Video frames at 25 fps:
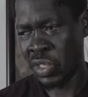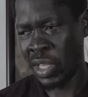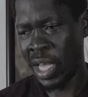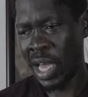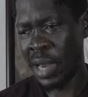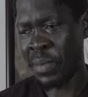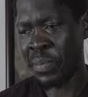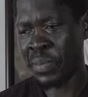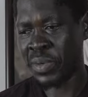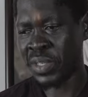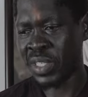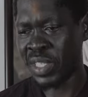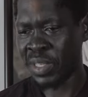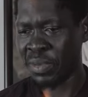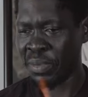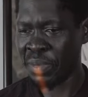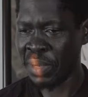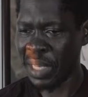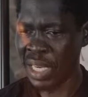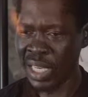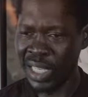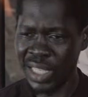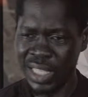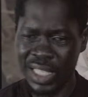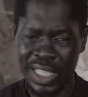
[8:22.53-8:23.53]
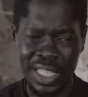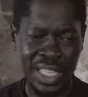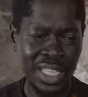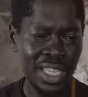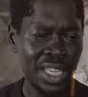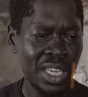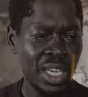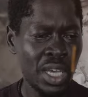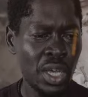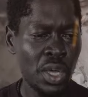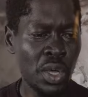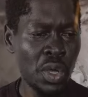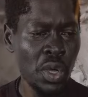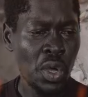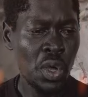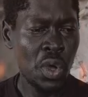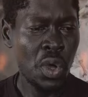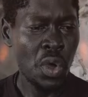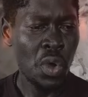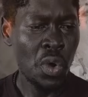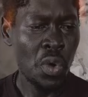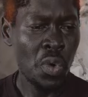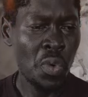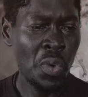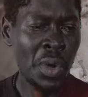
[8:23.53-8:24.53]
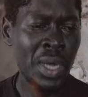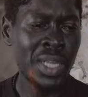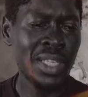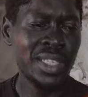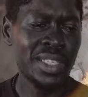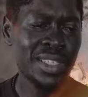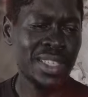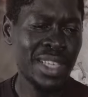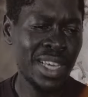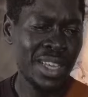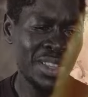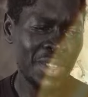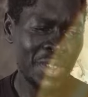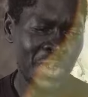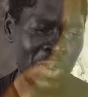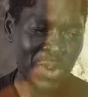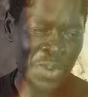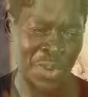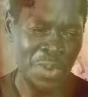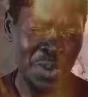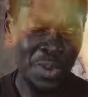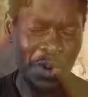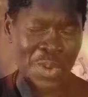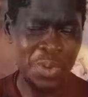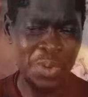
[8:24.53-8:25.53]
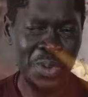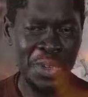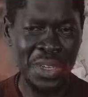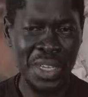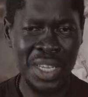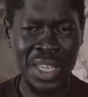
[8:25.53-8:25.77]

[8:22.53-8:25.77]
that possibility when Sadhguru